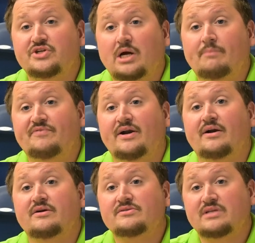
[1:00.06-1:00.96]
job
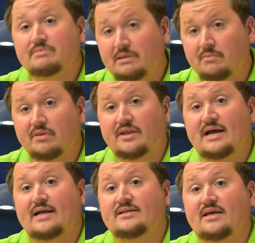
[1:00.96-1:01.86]
fair September the
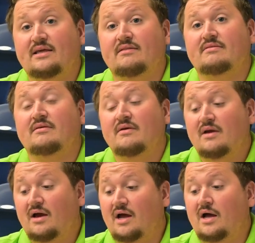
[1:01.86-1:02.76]
19th,
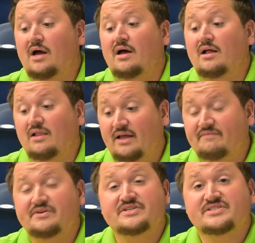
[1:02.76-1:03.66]

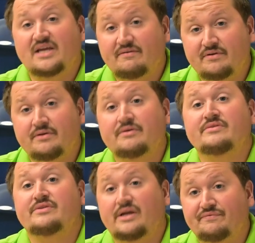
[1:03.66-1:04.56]
11 to 7.
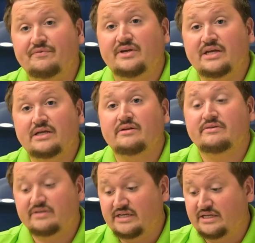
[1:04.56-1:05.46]
Definitely
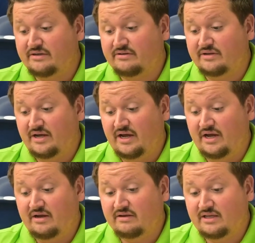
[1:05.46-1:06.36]
get
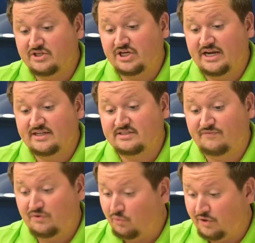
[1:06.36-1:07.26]
a chance.
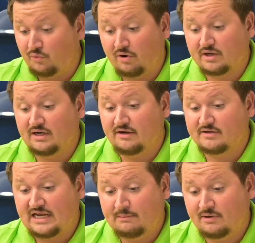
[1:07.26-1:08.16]
If you want to work in
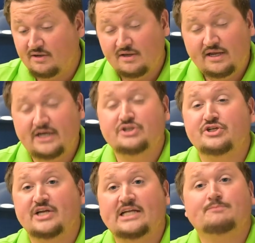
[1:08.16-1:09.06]
entertainment, here's
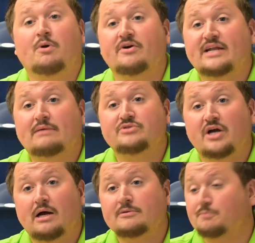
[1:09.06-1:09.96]
your chance. Part-time
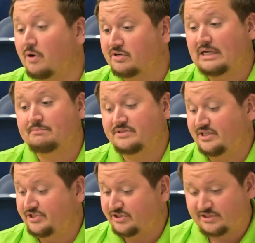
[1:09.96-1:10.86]
jobs, part-time
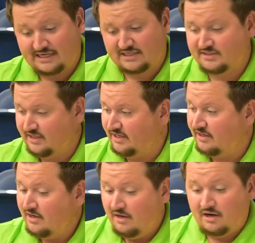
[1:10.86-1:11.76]
positions. Like I
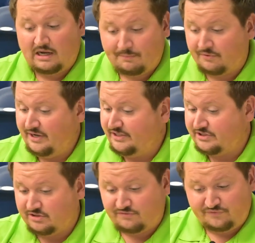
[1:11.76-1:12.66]
said,
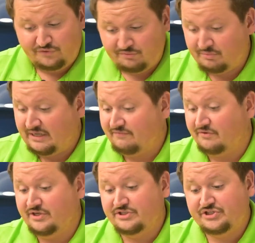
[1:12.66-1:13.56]
operations, food and
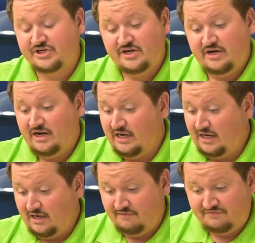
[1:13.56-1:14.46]
beverage,
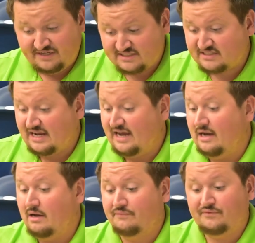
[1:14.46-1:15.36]
event
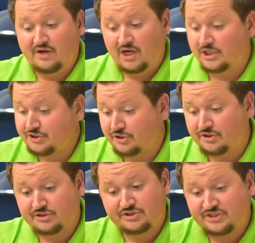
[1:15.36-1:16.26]
staff,
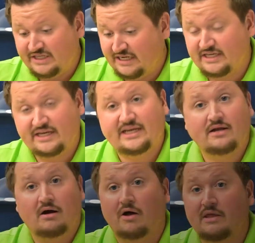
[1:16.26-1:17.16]
ushers,
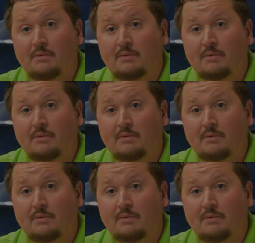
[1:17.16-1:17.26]
ticketing, all the